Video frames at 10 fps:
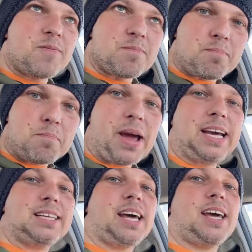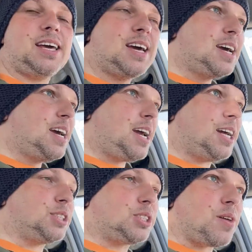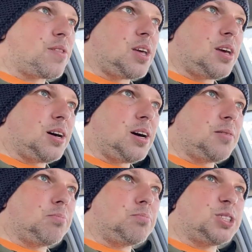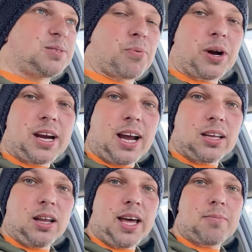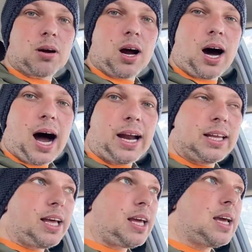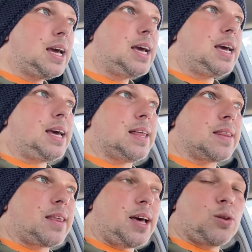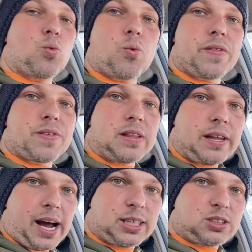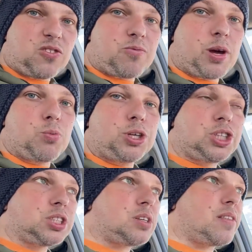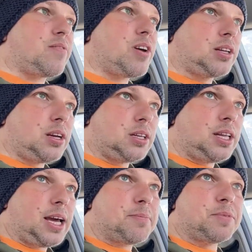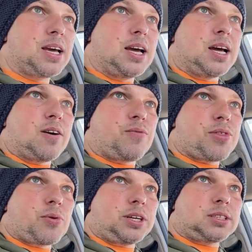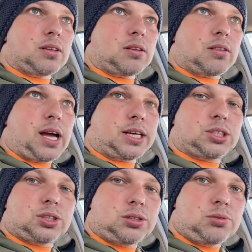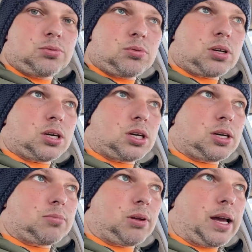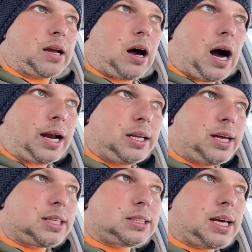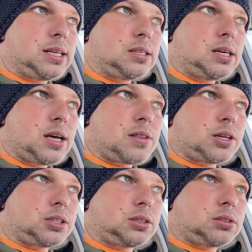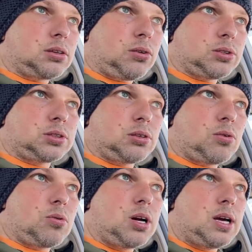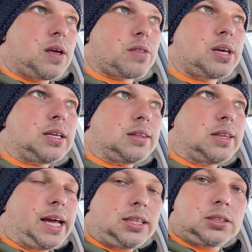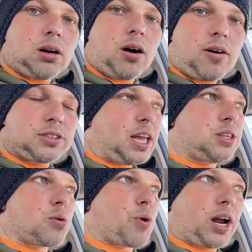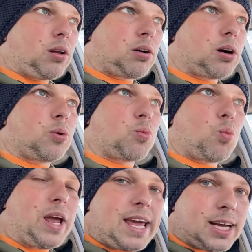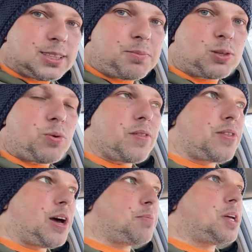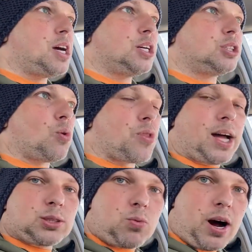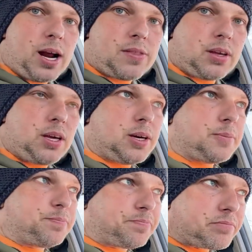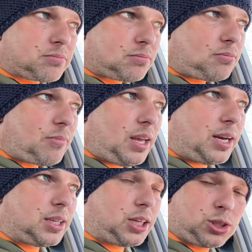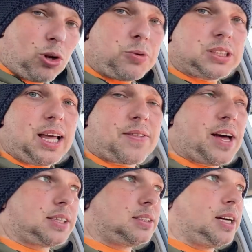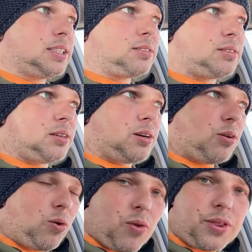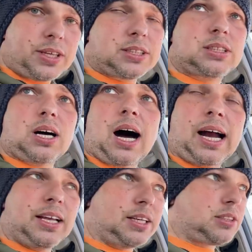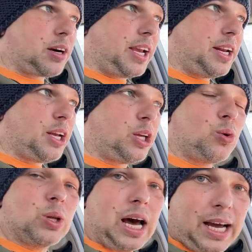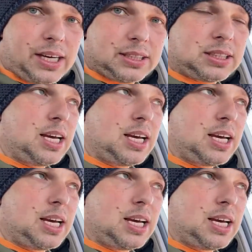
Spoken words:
May Day. It's spring and labor holiday. And then with the 9th of May, which is the Victory Day. For the reason that's two holidays, and there's also the days off, like the regular weekends between them. So that's why the it's always like that all these holidays are getting united.